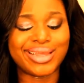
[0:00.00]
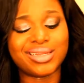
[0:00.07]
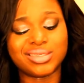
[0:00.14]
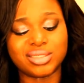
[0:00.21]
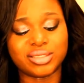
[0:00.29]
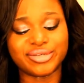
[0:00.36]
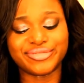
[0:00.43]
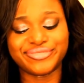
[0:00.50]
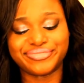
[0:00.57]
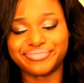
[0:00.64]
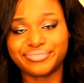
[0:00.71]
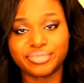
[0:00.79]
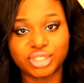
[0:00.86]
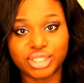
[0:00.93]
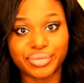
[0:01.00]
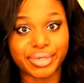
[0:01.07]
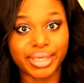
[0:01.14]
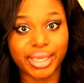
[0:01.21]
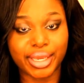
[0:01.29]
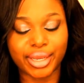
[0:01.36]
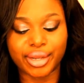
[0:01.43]
Not as if she
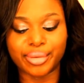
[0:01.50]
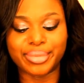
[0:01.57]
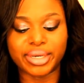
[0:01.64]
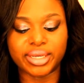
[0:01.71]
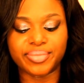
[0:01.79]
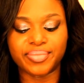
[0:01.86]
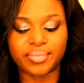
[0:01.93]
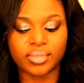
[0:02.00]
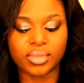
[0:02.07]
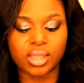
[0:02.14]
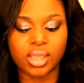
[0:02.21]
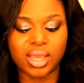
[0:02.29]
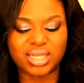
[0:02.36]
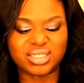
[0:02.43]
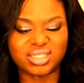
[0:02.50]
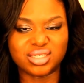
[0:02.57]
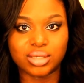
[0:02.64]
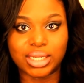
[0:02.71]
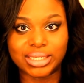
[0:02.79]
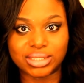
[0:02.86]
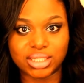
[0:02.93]
would care but I just
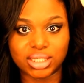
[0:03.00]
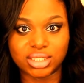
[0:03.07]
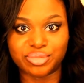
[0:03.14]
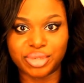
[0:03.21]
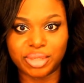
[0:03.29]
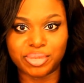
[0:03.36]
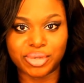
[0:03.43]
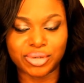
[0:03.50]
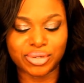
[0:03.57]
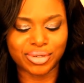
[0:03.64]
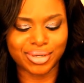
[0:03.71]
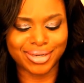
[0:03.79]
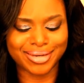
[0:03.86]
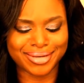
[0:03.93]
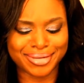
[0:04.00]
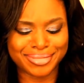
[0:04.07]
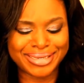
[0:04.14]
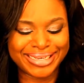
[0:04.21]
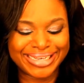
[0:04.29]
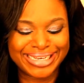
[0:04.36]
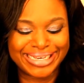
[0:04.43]
don't like touching people,
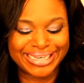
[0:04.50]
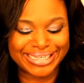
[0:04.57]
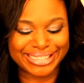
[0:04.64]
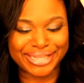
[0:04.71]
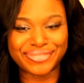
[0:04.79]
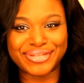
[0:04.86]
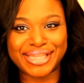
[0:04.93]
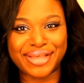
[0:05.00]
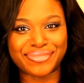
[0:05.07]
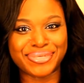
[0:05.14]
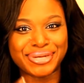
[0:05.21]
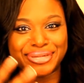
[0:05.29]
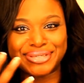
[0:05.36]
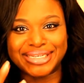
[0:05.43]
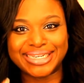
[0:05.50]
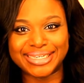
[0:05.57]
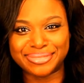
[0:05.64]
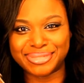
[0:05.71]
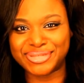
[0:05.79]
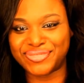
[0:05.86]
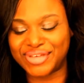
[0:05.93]
um, except if they have to put on their
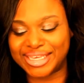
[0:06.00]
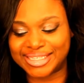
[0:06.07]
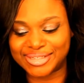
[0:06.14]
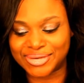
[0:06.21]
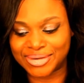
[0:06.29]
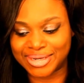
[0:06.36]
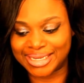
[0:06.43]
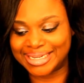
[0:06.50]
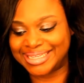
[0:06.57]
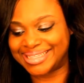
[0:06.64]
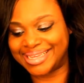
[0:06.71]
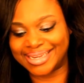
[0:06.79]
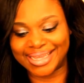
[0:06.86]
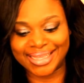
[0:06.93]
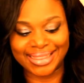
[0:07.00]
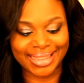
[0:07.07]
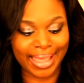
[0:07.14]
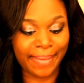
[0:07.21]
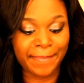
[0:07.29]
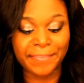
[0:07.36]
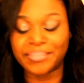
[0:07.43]
lips, face, or anything like
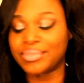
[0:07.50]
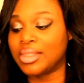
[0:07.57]
that.